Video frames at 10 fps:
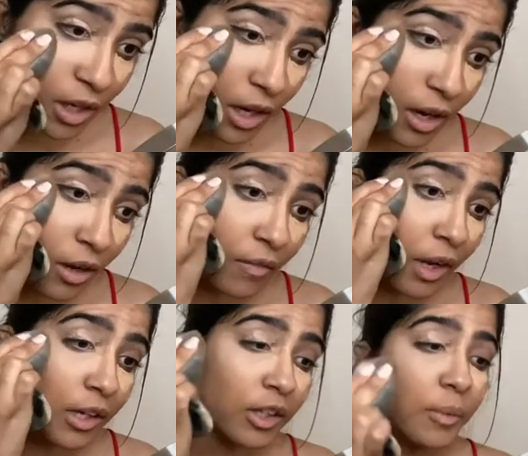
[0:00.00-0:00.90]
I've
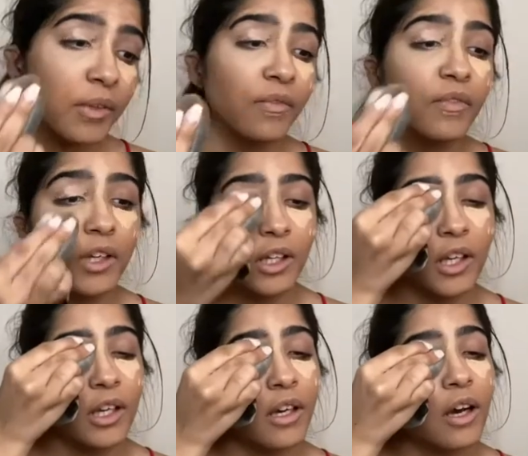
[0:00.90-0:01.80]
not just been
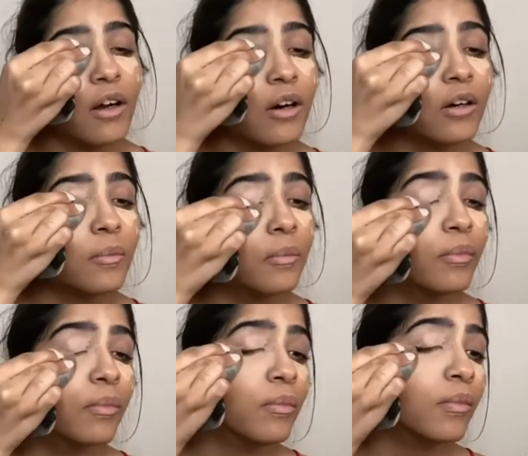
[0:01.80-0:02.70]
feeling it at all.
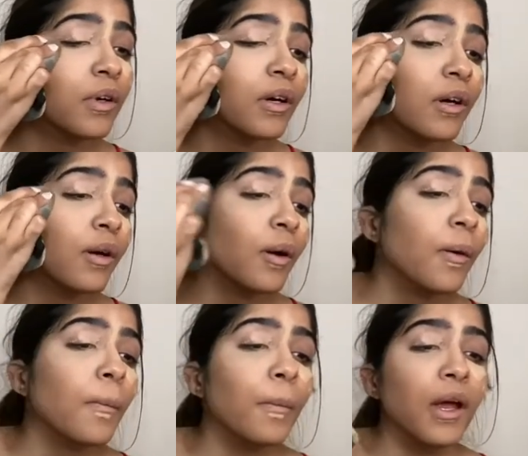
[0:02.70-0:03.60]

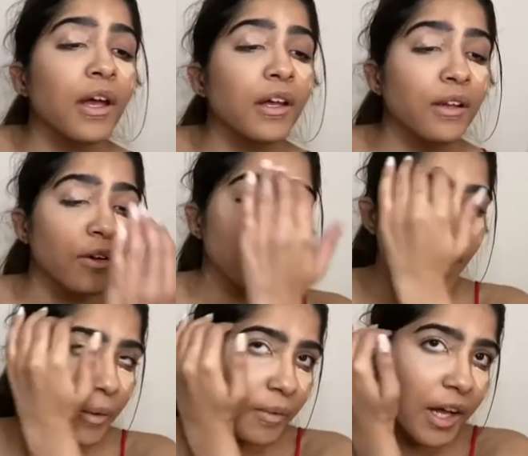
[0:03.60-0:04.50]
And on
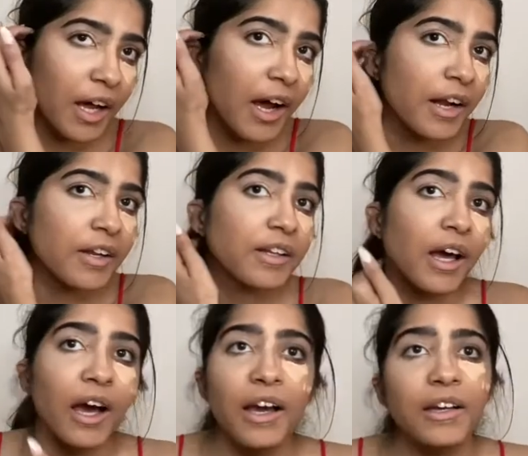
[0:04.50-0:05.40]
top of that, I had a
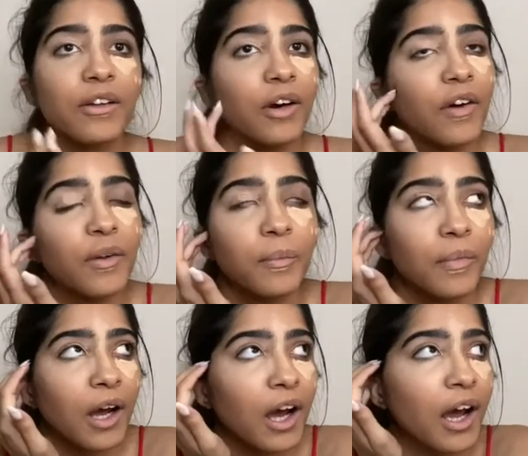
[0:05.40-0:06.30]
sty, so I haven't
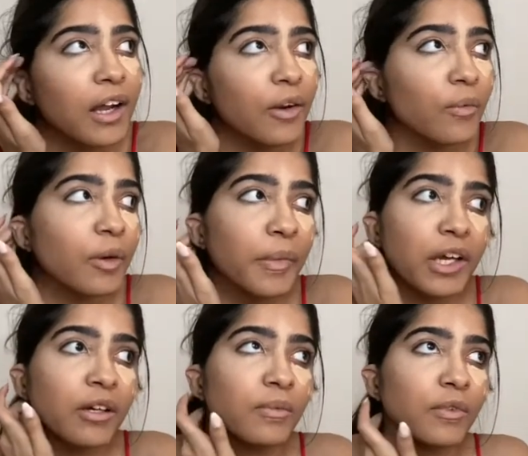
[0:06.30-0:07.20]
I didn't wear
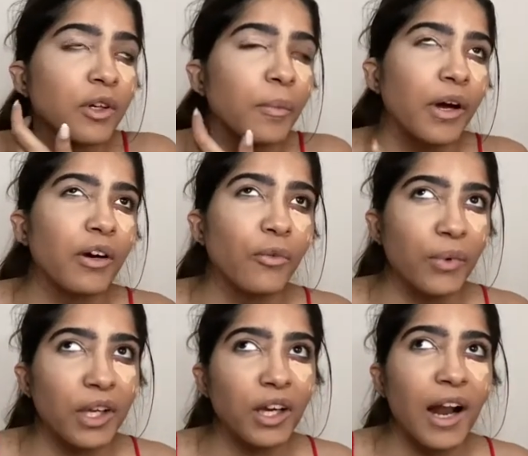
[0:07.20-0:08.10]
makeup for about a
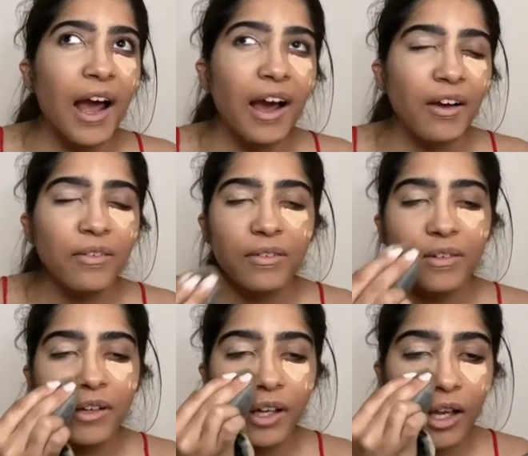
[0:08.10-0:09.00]
week and a half
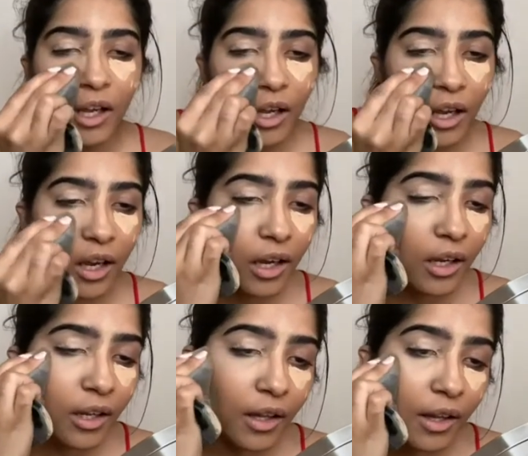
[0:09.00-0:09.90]

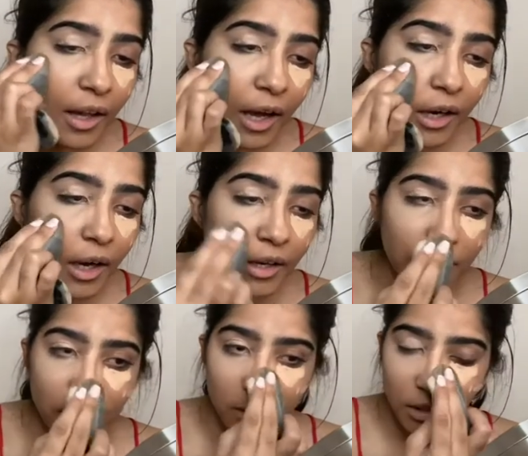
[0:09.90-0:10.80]
and that kind
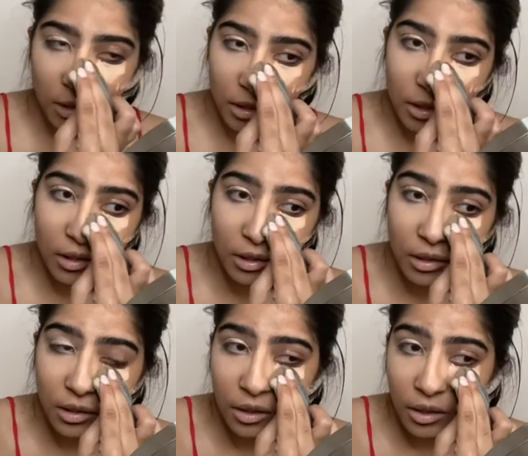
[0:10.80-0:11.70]
of just
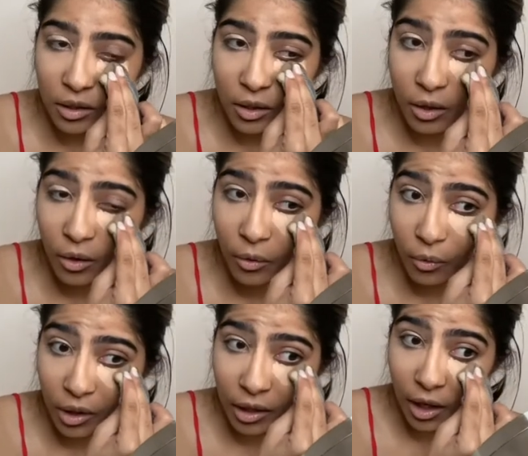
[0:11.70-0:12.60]

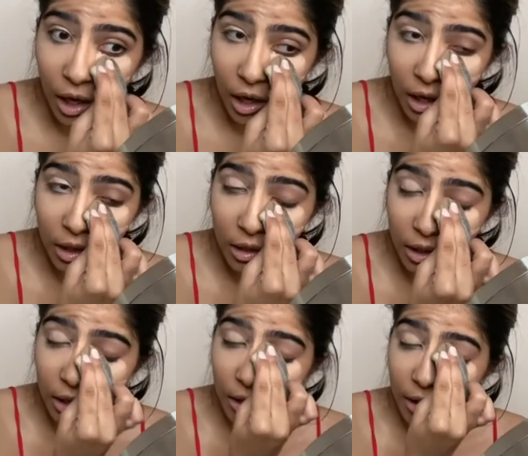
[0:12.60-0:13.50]
was not
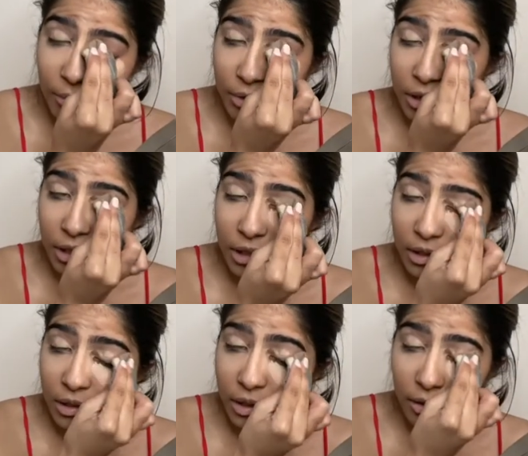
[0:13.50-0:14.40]
like I was just
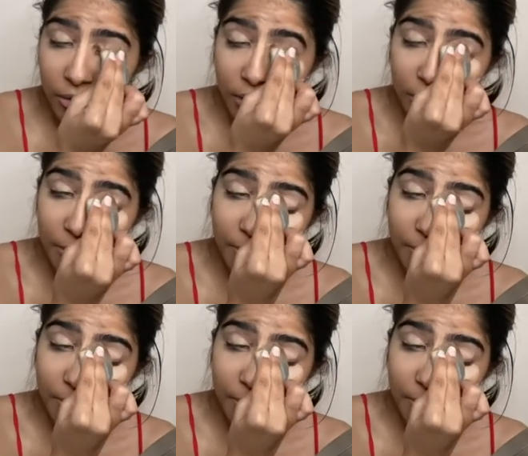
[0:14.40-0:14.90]
I don't know.